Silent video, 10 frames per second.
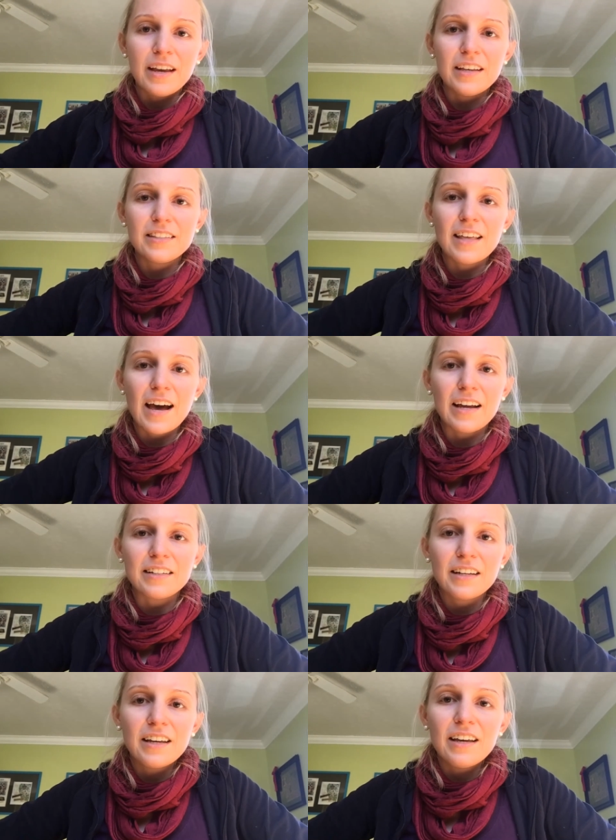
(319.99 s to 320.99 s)
is that
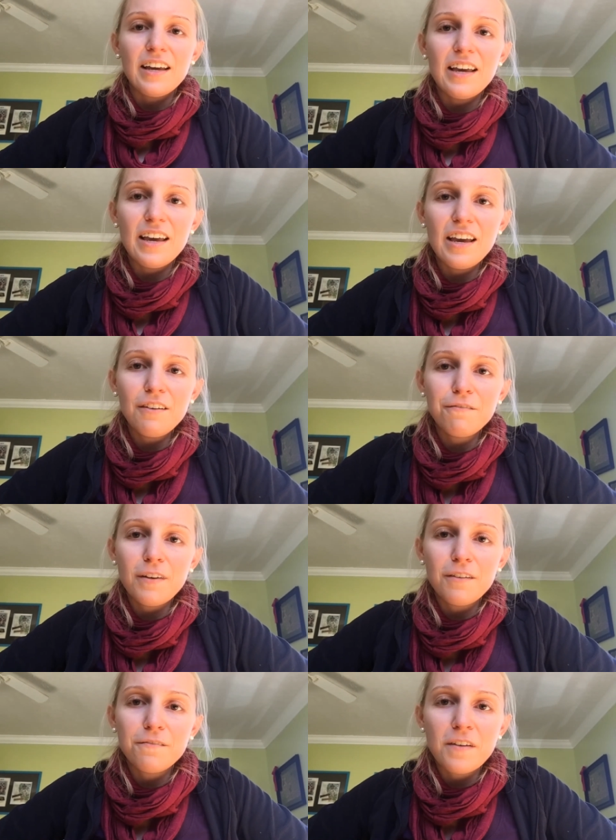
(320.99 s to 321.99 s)
if
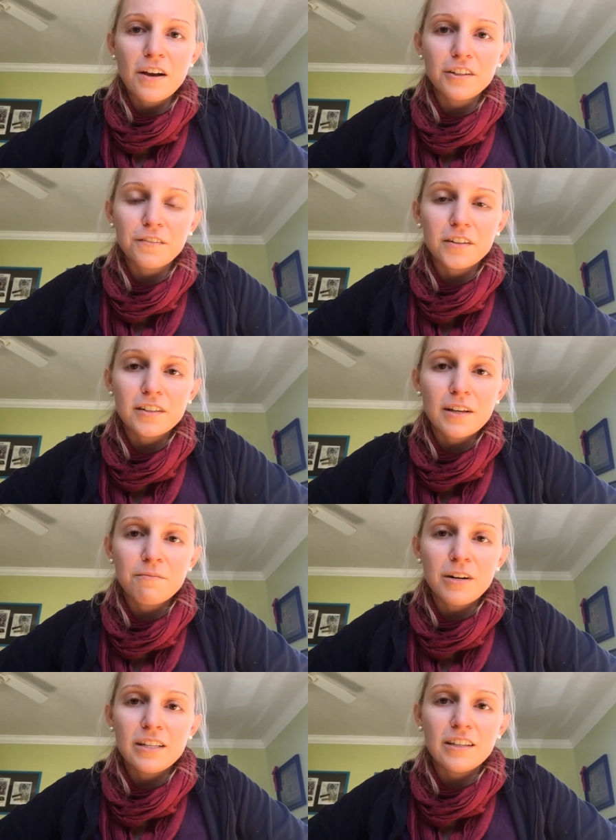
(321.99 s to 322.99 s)
it fails for some
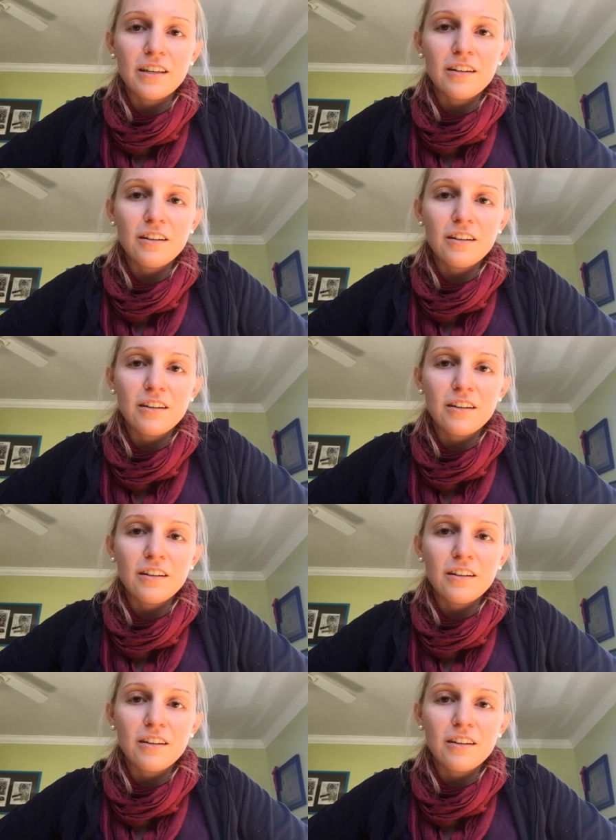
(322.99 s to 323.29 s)
reason,